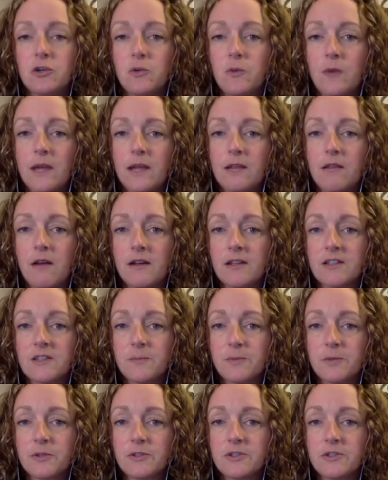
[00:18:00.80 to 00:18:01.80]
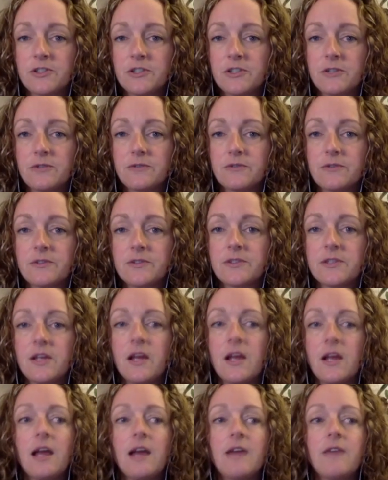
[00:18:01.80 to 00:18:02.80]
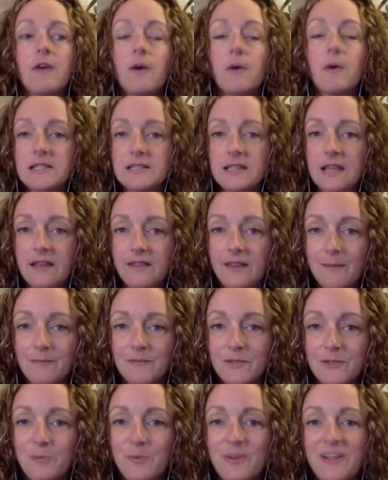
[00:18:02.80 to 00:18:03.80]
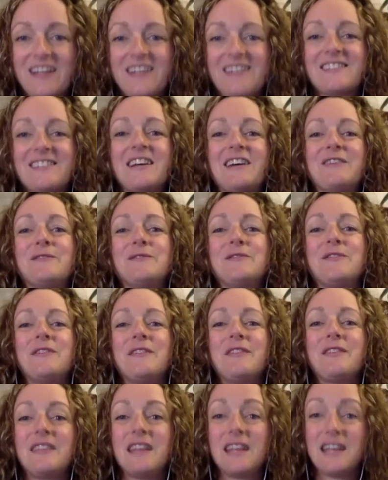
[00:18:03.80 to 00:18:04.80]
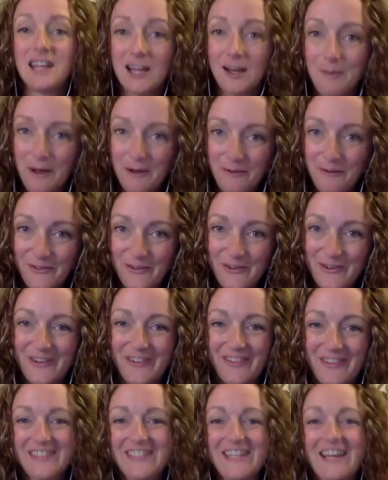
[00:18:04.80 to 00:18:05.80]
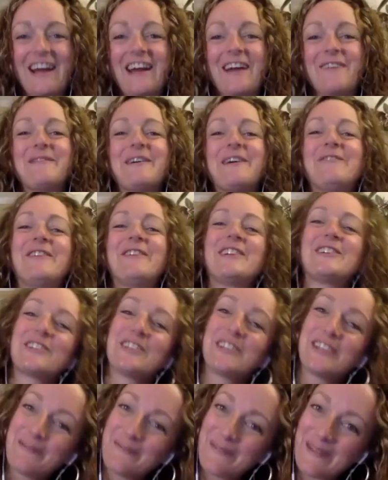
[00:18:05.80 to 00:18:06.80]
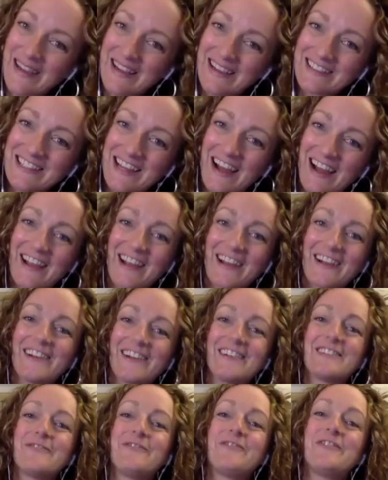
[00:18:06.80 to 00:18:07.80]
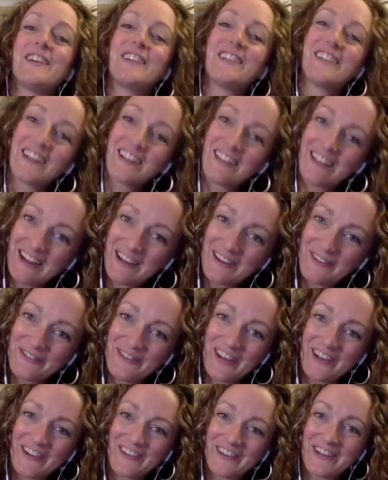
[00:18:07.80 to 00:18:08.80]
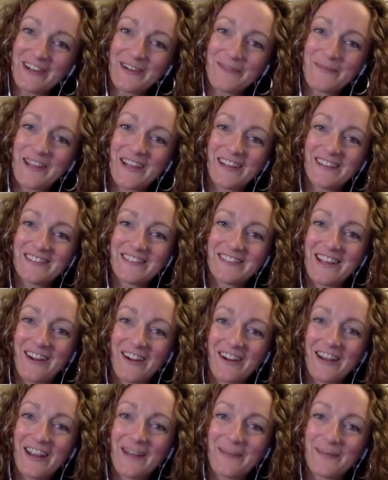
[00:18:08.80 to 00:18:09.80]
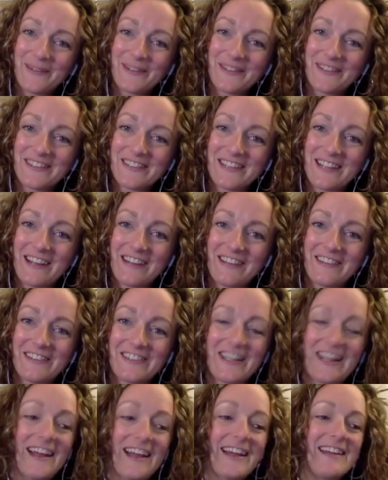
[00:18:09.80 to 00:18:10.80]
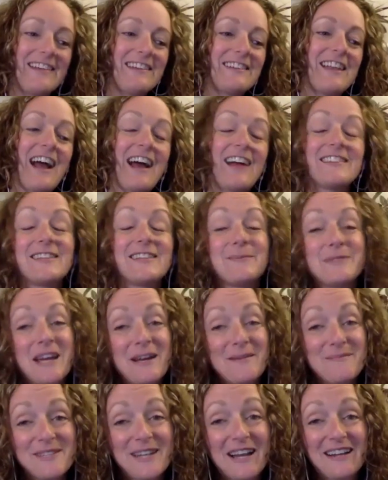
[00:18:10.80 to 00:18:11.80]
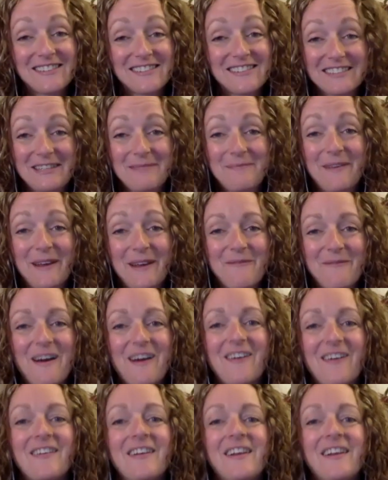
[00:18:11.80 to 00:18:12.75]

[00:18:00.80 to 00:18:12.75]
weight loss pursuits have always led them to a place of thinking about food all the time, eventually being tired, feeling like a failure because they aren't able to stay on their diet, sometimes not sleeping well.